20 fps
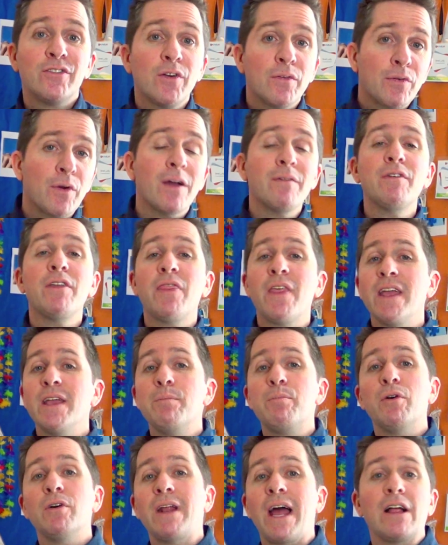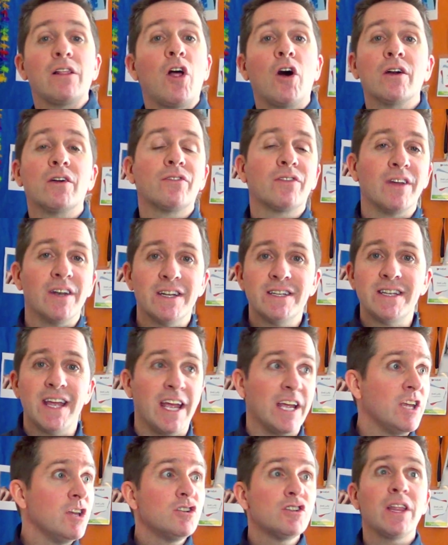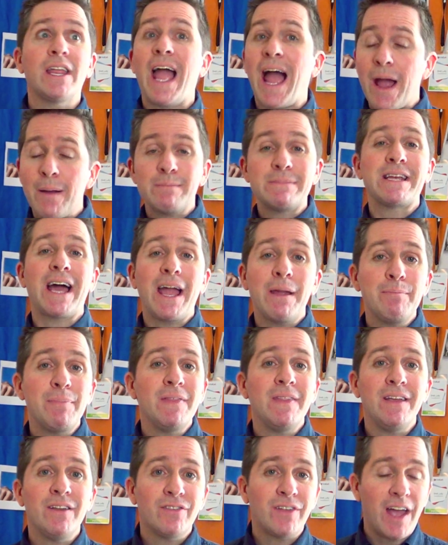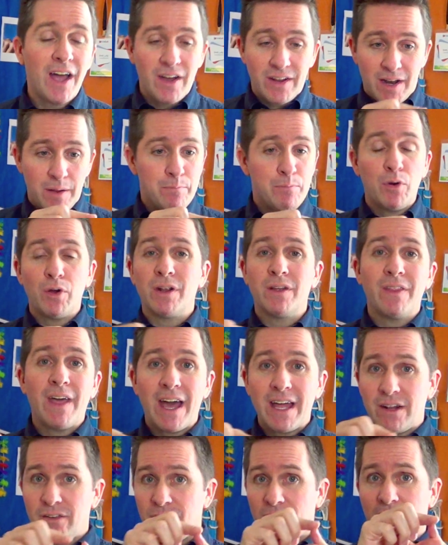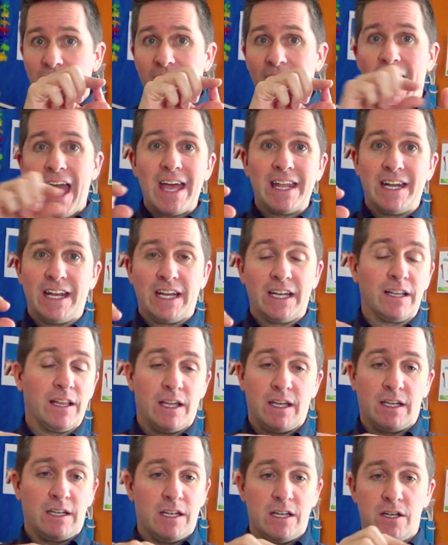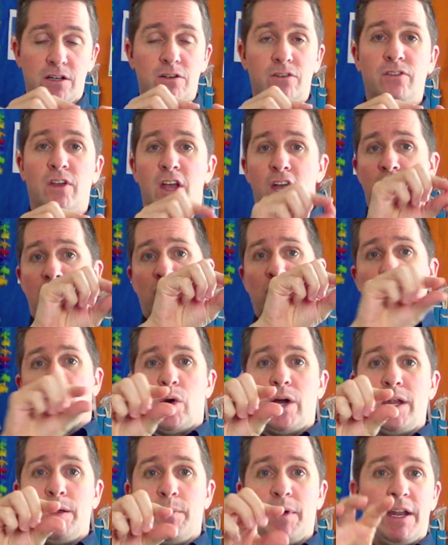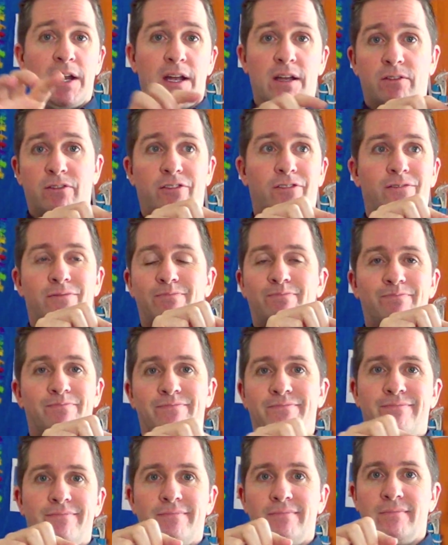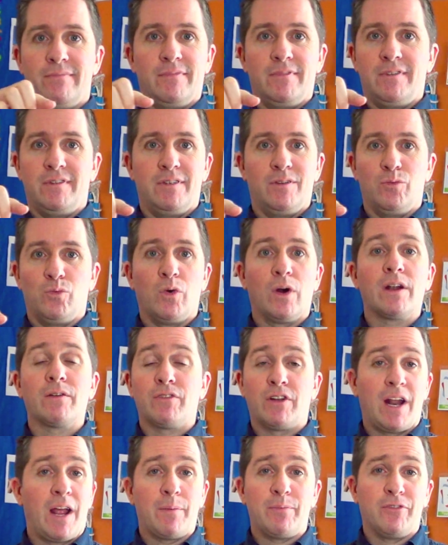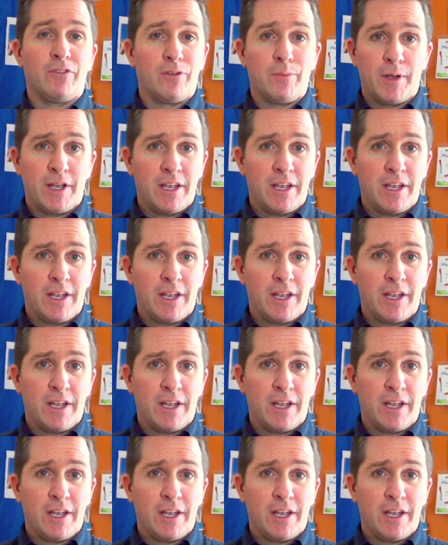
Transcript: So for everything you put how long it's going to take. Usually I'm typing these out and I'm putting that as like the heading, like here's 20 minutes. Whatever it happens to